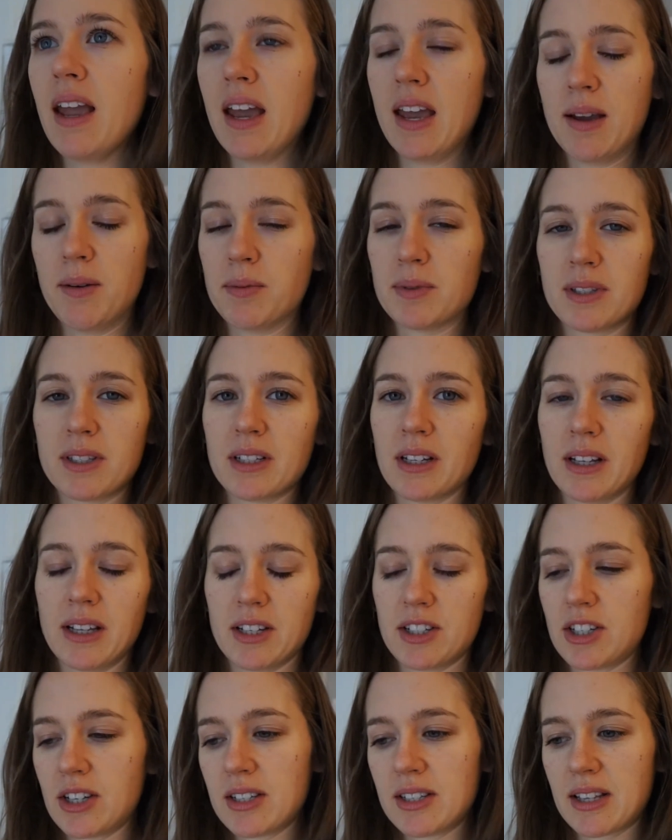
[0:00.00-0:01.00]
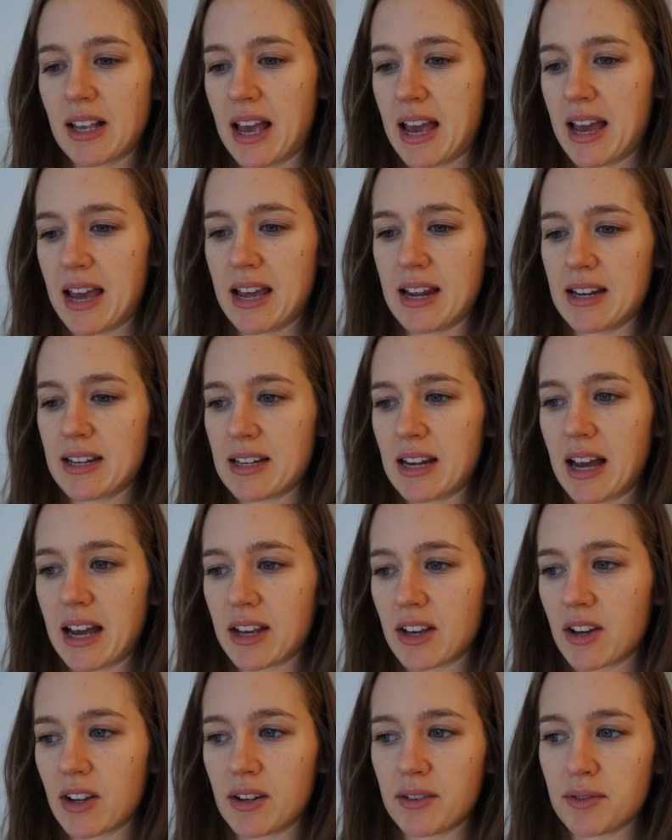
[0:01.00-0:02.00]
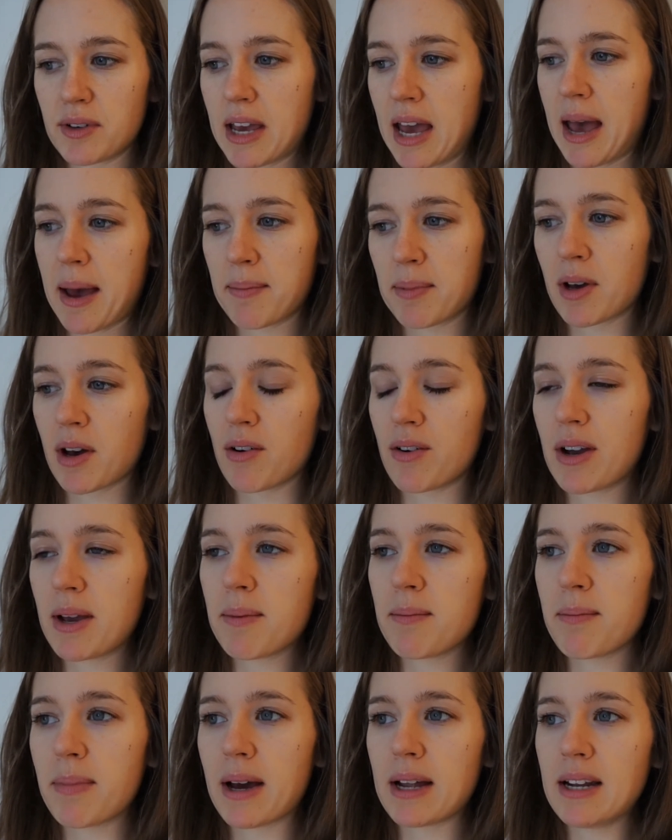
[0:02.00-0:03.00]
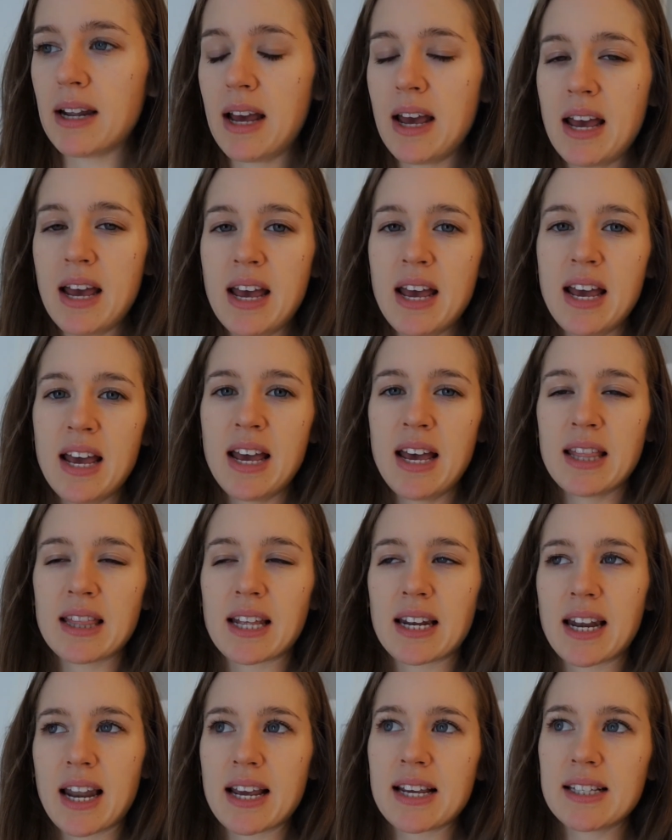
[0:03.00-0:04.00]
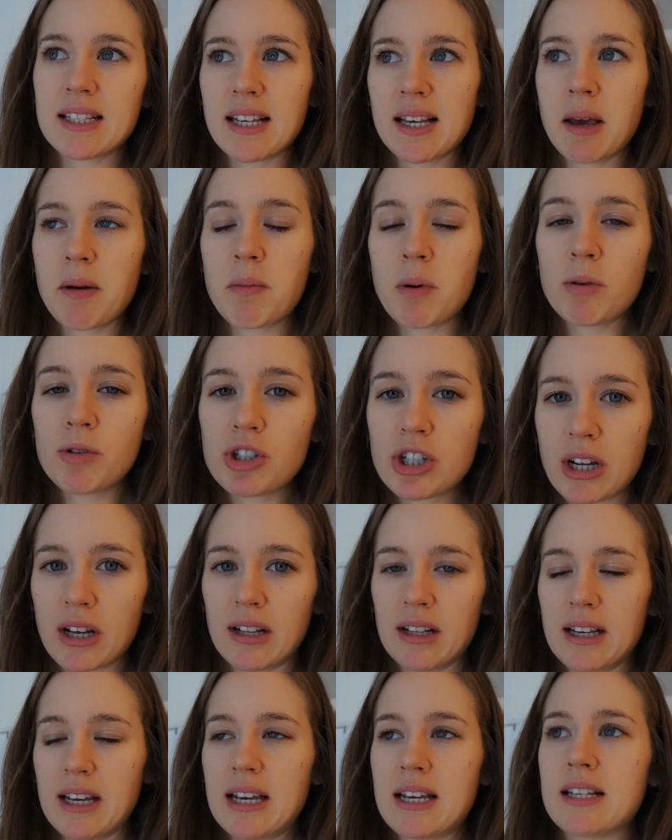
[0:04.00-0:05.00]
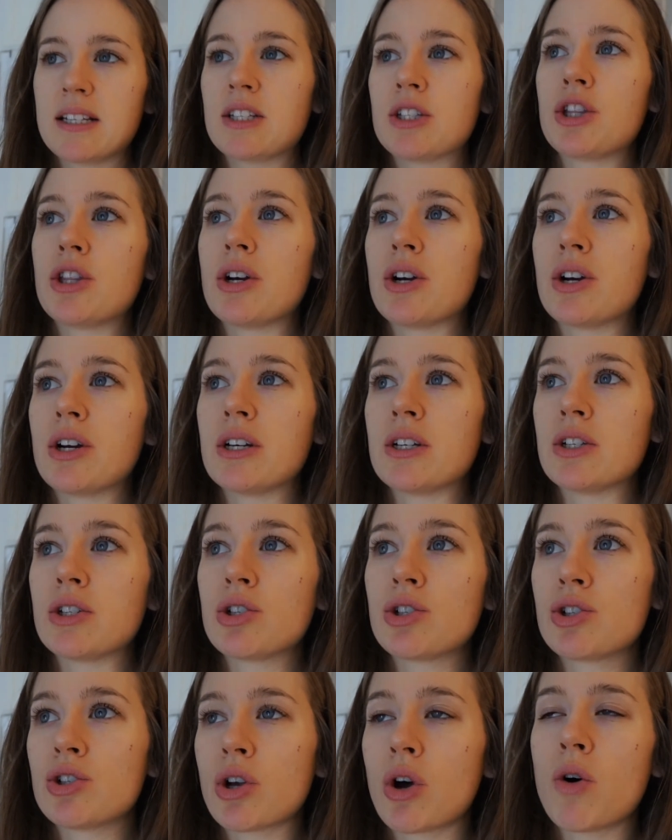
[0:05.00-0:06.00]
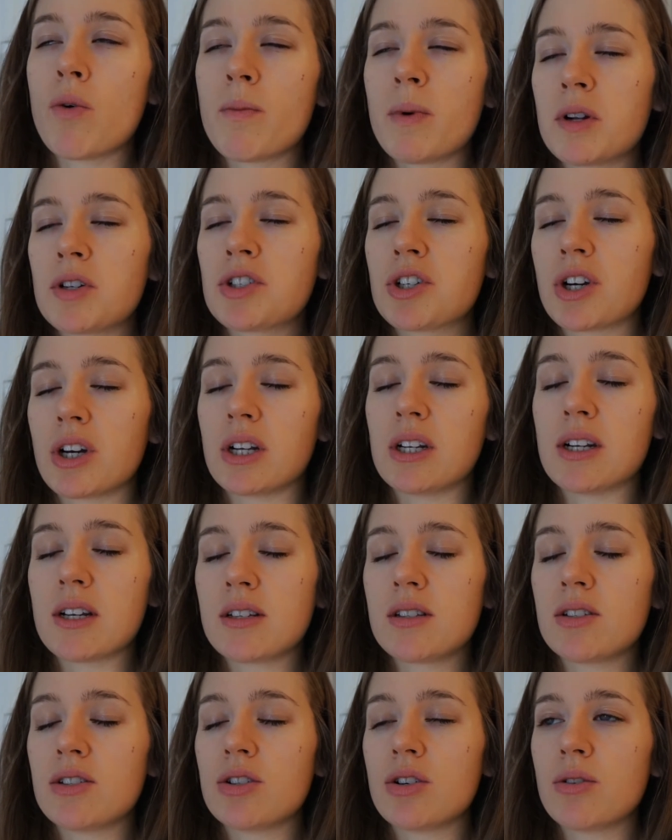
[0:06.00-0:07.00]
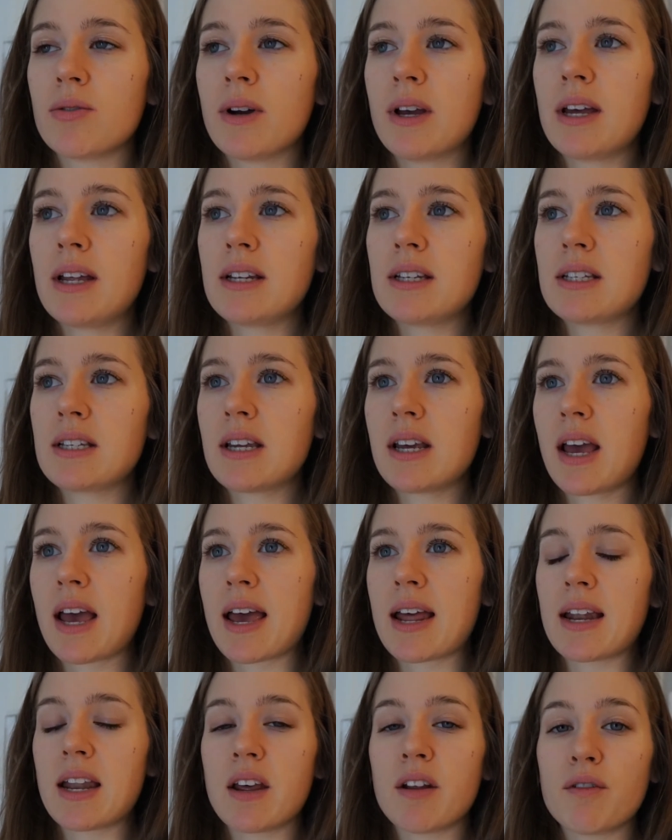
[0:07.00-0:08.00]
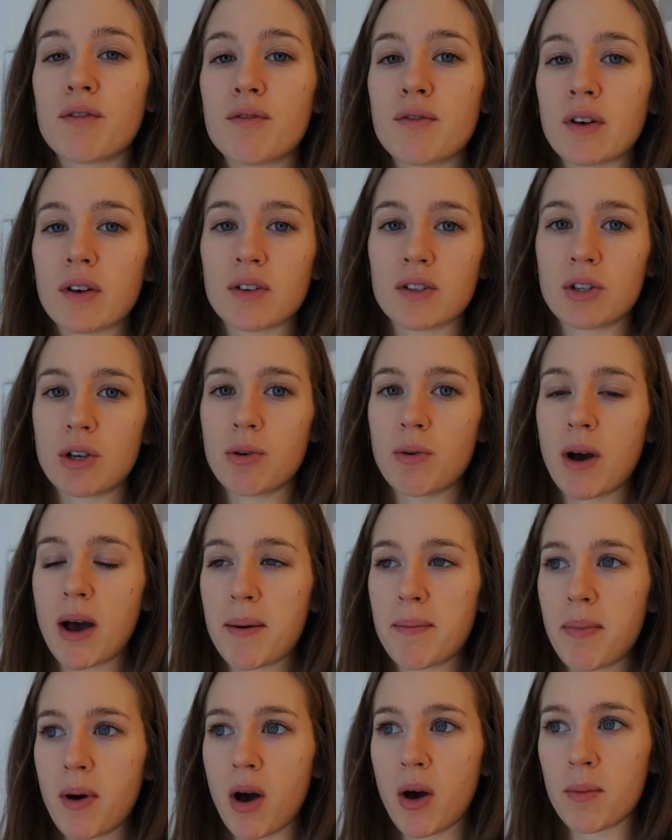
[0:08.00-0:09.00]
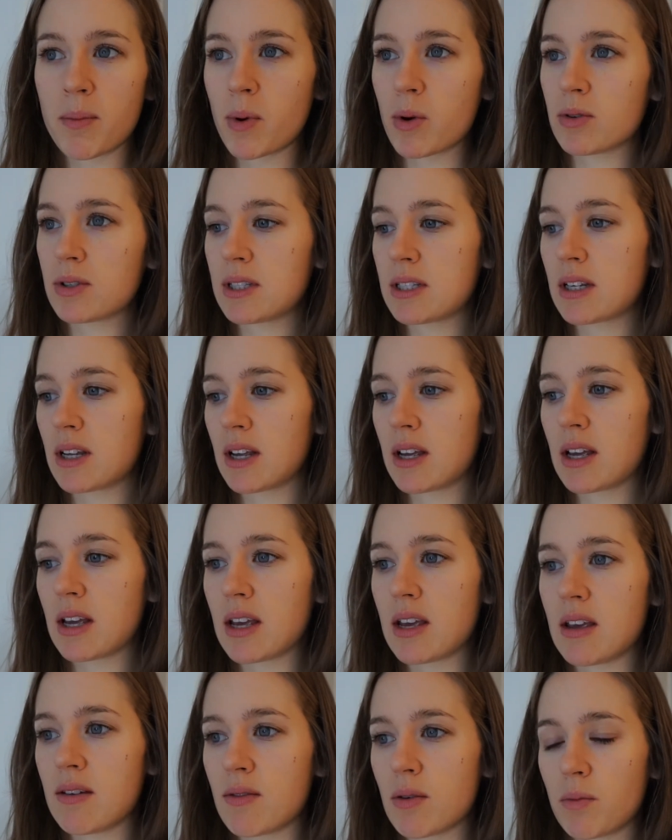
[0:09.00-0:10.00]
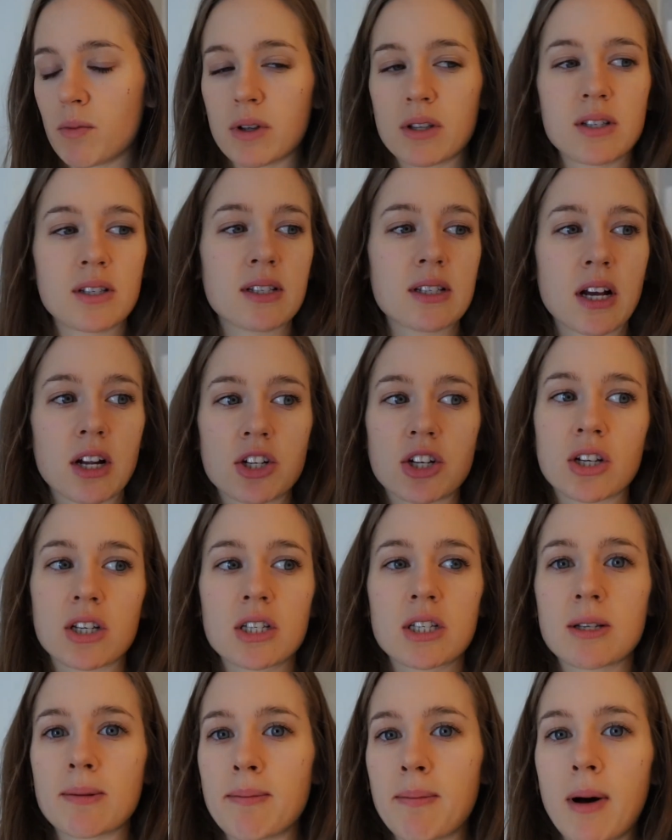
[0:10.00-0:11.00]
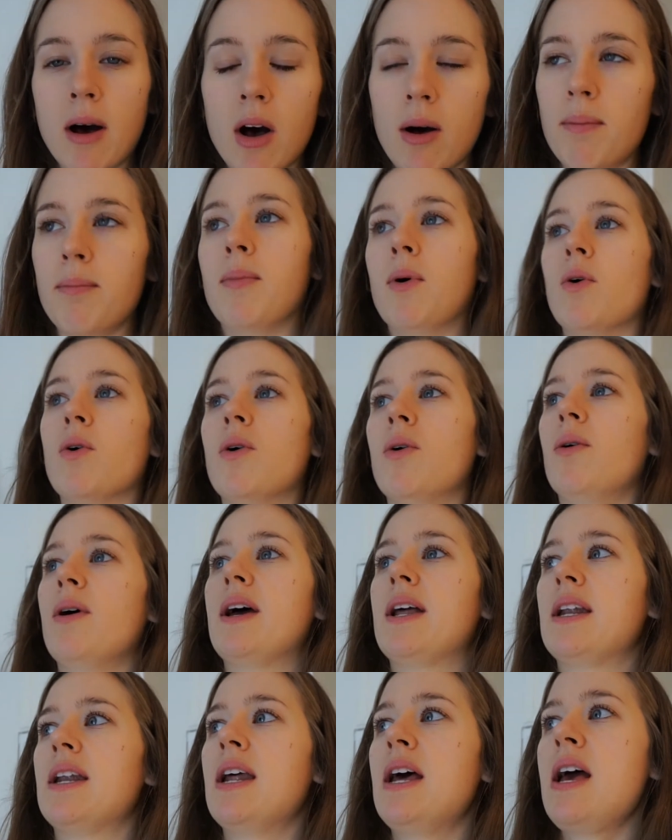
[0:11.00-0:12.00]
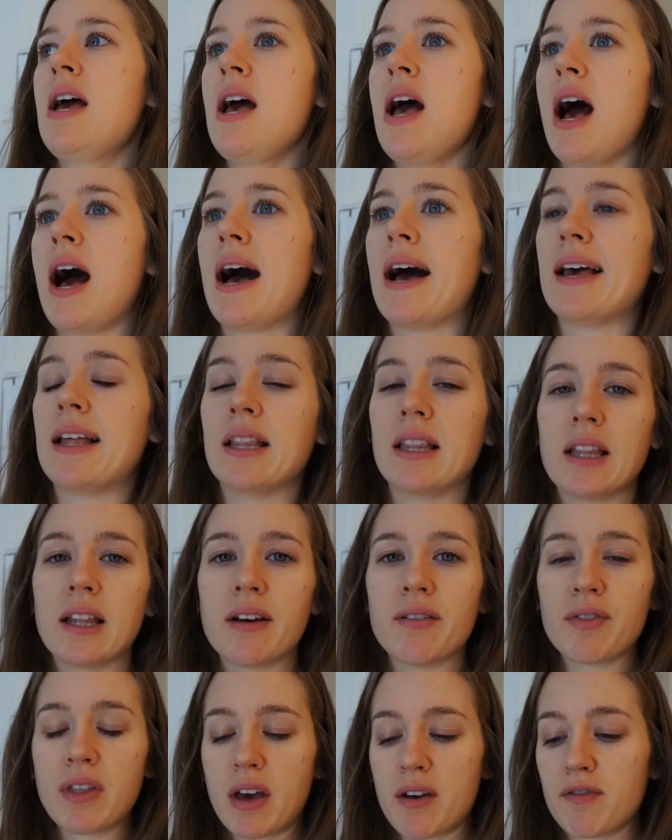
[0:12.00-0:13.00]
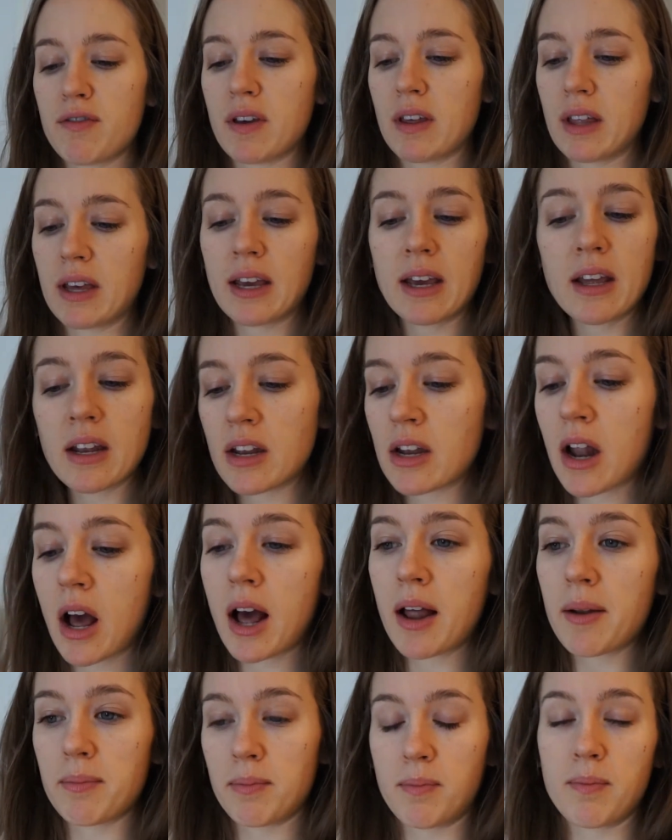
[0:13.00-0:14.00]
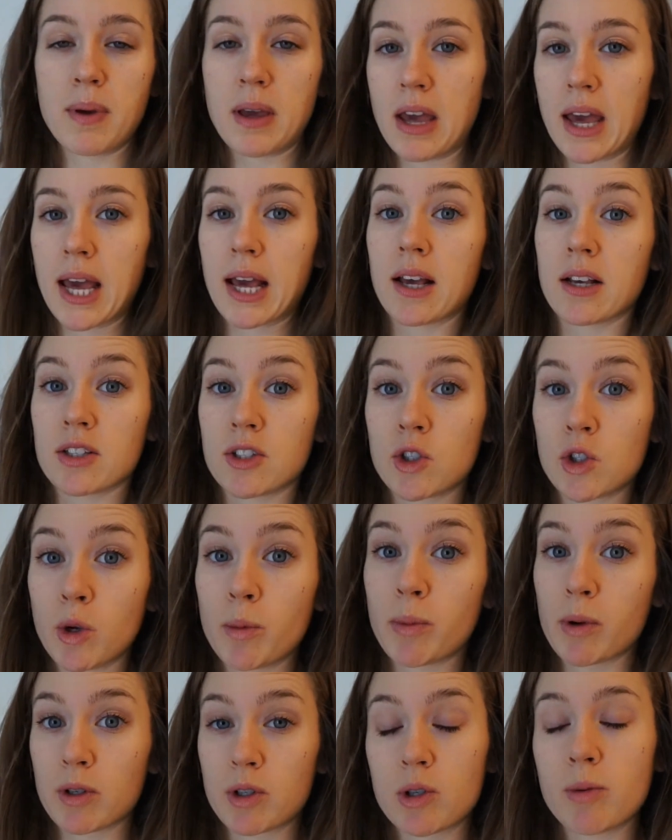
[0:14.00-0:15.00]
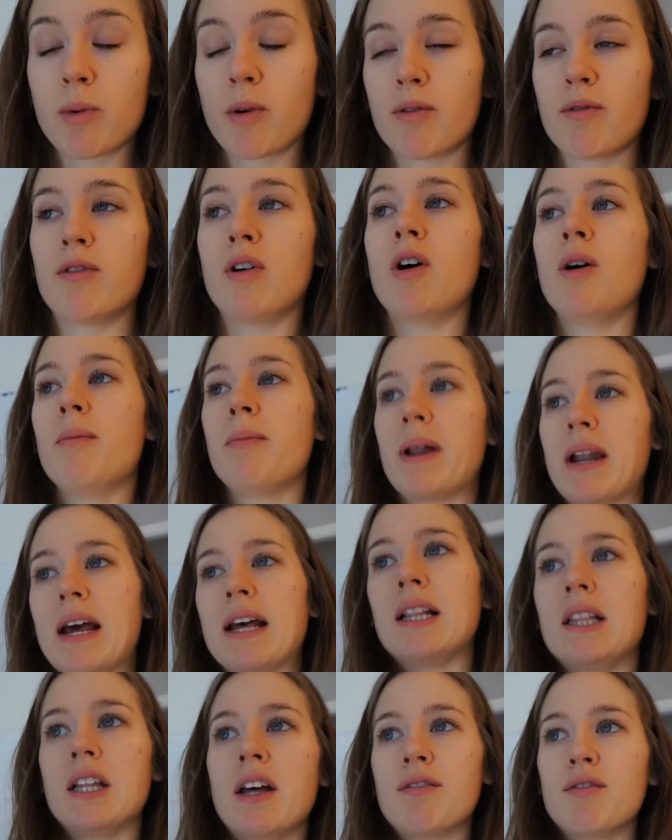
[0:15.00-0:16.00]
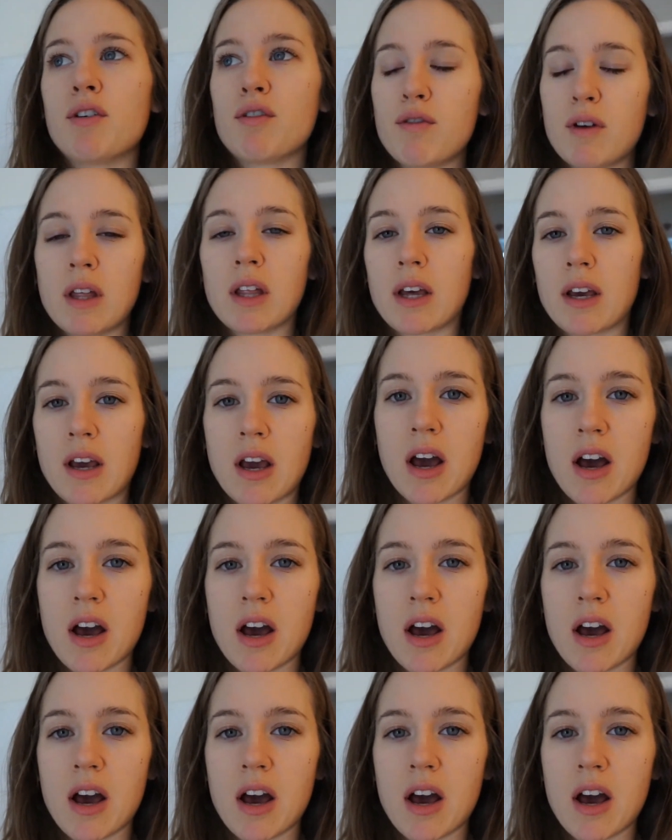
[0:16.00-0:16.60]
it was delicious and I could have kept going. But the nice thing about chili is there is so much goodness to it and it fills you up almost even with such a small bowl, and I love that feeling, not being super full, but I love the feeling